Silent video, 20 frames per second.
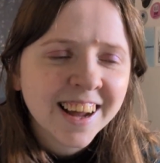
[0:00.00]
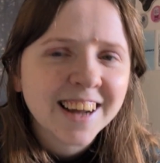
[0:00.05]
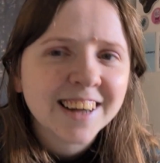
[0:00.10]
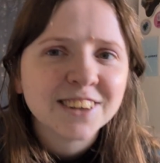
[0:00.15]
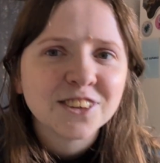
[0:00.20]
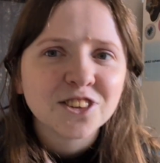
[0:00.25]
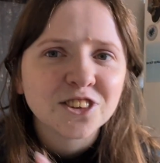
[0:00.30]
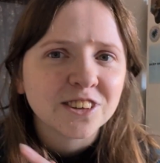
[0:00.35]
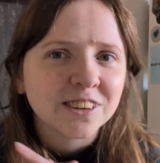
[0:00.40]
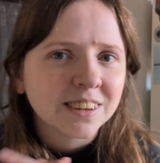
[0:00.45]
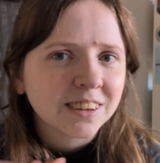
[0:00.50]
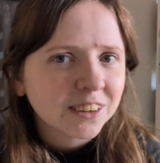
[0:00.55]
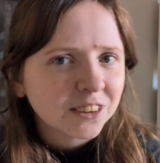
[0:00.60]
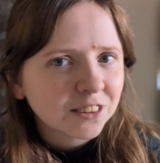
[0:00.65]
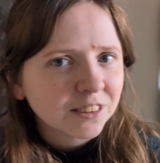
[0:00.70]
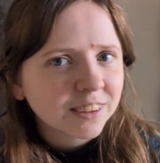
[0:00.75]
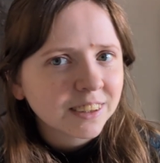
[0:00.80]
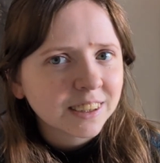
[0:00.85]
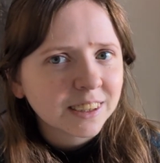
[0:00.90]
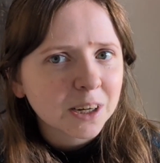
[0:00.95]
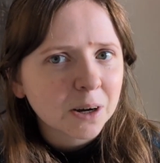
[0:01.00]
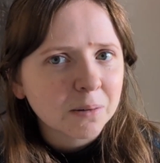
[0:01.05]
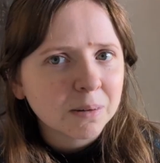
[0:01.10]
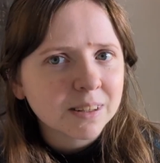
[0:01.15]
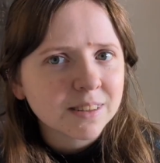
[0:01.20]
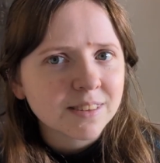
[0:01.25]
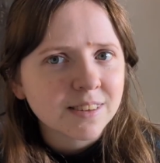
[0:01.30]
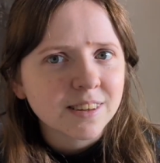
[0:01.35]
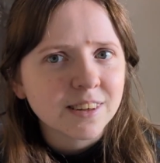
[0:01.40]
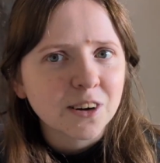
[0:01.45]
and she literally
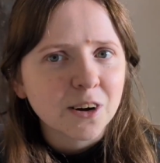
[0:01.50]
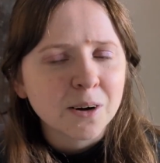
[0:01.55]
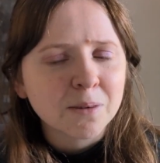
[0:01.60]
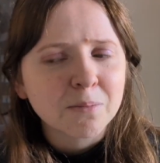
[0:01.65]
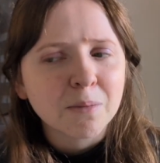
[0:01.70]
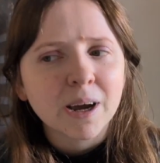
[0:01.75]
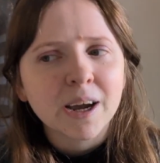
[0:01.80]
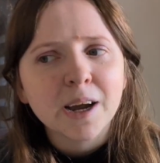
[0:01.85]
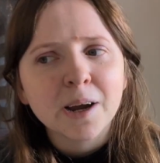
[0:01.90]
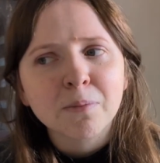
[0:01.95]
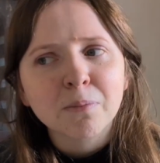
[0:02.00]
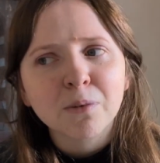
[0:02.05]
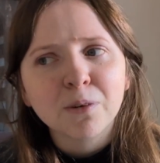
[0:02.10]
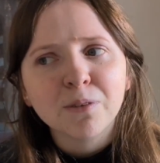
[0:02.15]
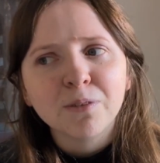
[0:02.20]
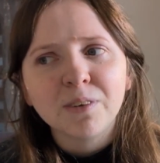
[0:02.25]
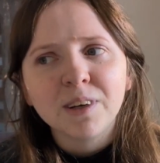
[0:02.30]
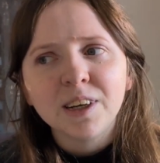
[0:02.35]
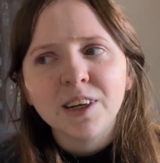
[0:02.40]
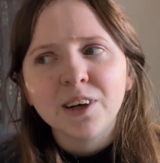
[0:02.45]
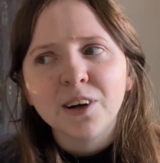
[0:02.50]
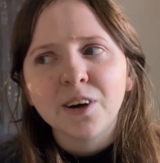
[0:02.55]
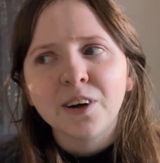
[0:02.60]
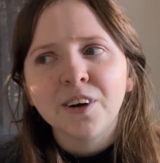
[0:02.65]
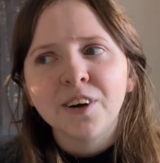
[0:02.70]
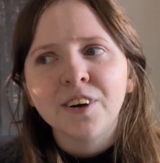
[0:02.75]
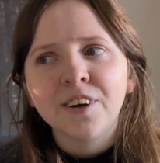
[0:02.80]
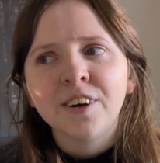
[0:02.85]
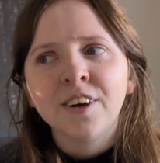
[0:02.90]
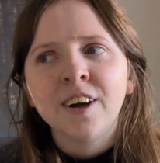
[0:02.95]
commented on my April
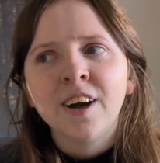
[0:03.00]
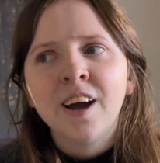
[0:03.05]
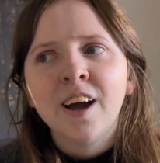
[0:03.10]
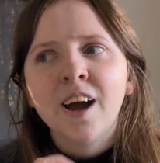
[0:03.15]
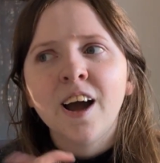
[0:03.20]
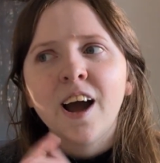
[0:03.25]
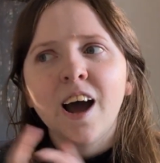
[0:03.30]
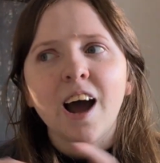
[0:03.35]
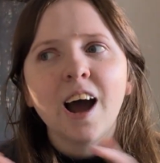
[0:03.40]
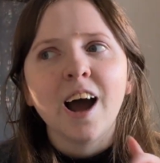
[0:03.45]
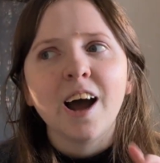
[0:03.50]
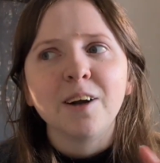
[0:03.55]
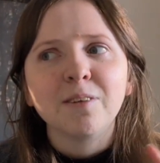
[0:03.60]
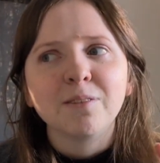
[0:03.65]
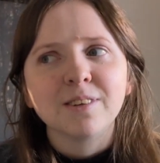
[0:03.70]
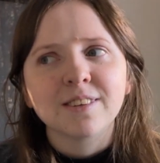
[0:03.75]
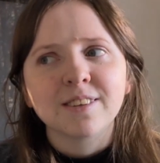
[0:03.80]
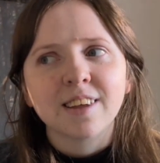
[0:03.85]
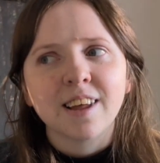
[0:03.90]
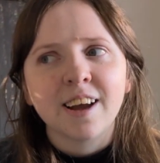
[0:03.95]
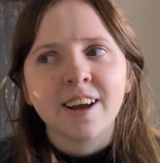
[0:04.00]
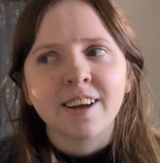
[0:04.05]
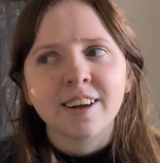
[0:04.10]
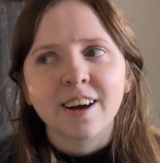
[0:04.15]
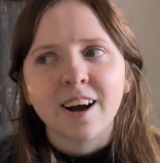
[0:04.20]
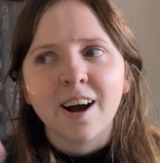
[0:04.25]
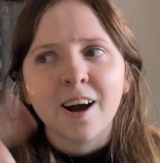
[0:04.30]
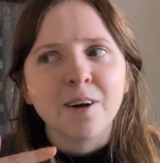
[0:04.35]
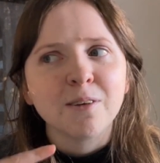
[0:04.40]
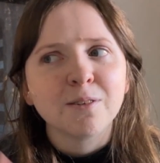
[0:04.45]
video and was
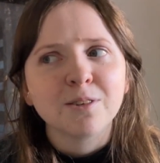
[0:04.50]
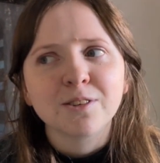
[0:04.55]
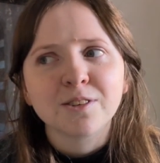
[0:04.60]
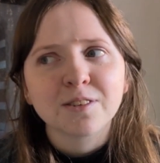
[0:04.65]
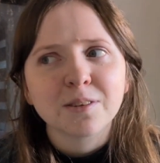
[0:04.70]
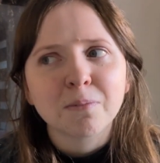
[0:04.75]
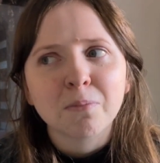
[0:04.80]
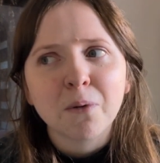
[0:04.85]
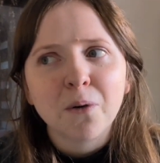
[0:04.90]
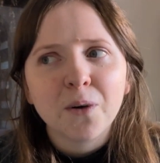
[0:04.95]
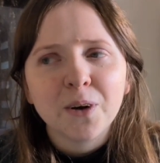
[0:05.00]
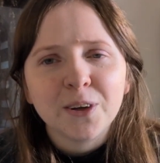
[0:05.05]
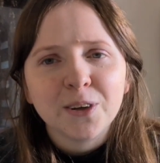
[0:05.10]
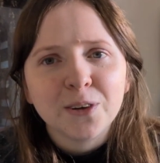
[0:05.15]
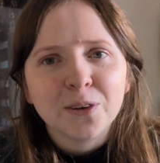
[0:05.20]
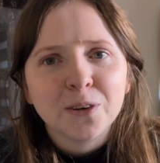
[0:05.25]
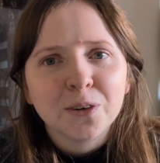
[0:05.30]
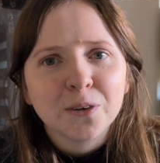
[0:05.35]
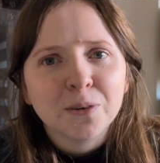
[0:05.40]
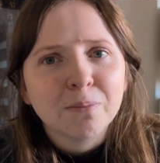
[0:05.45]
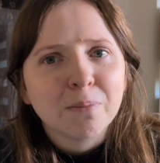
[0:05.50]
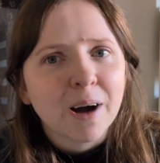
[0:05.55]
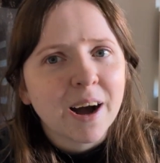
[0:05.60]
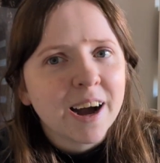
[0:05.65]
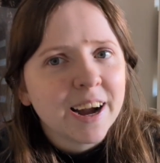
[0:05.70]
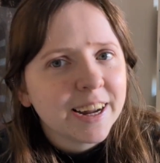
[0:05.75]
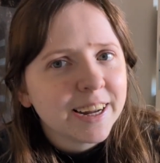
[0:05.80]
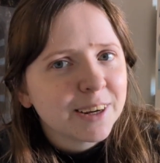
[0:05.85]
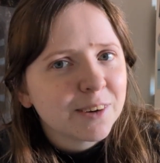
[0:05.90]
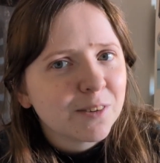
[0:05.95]
like, I will support you
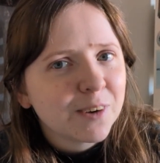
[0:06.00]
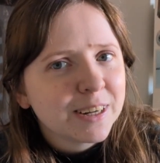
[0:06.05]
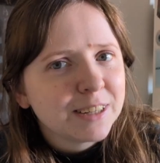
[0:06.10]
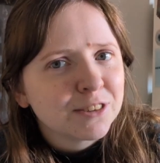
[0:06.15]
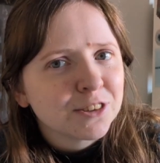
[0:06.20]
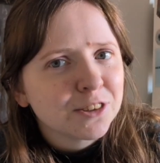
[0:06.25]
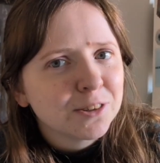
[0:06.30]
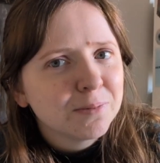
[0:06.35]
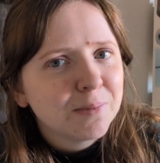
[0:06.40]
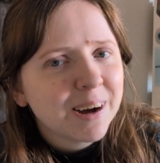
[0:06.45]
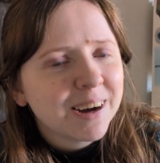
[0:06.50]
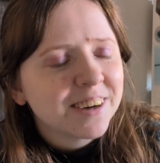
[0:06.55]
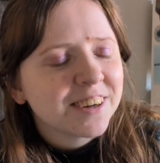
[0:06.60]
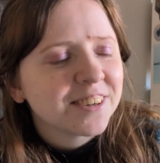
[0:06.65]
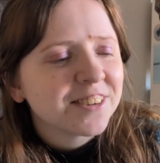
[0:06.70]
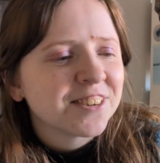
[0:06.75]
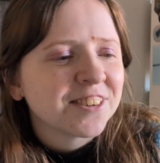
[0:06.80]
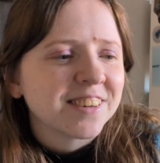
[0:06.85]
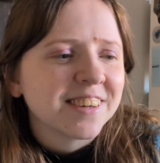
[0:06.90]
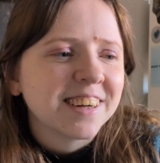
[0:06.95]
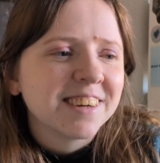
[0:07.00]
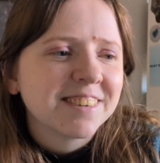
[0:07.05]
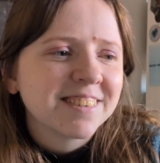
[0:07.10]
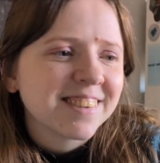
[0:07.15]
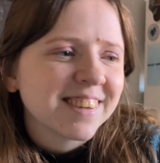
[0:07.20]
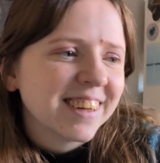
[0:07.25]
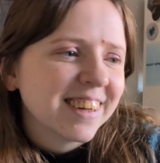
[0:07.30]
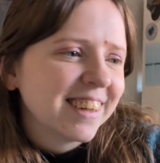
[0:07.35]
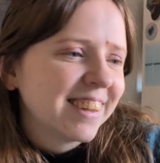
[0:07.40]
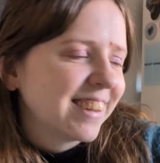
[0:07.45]
buying way too much. And I was
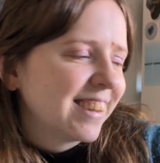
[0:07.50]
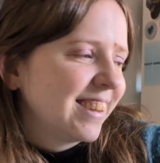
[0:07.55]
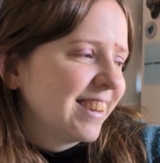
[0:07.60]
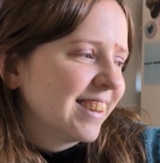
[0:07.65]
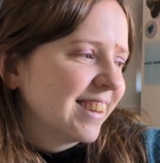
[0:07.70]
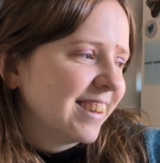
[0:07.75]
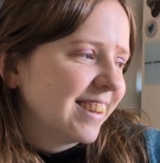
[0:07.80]
like,